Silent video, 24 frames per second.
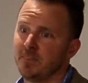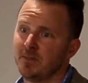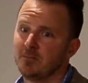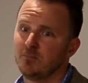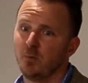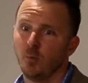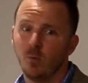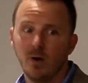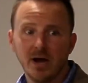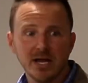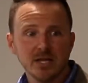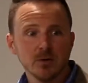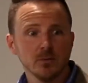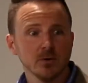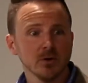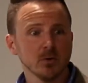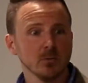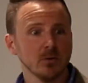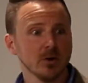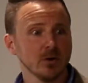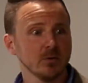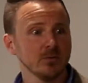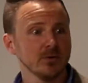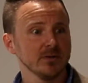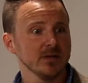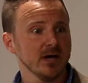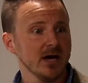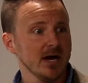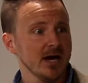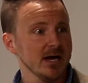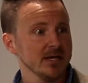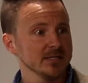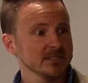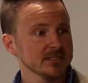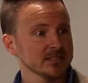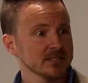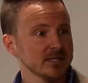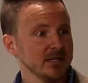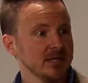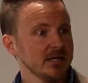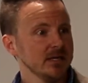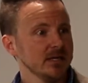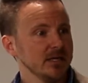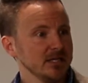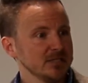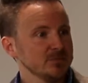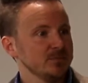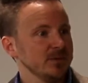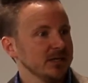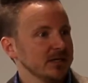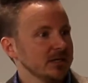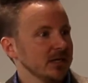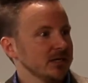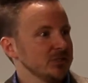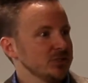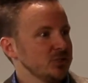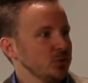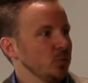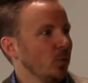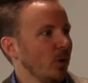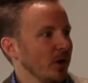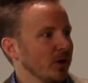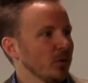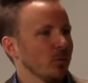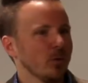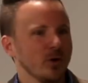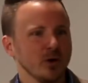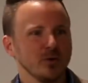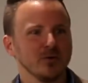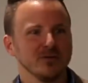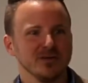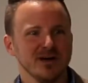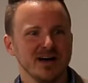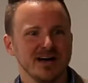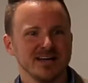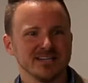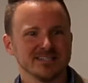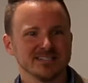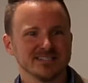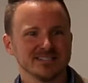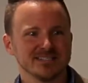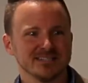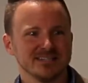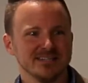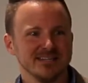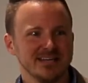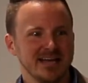But why you want to work with us is because you want to work with us.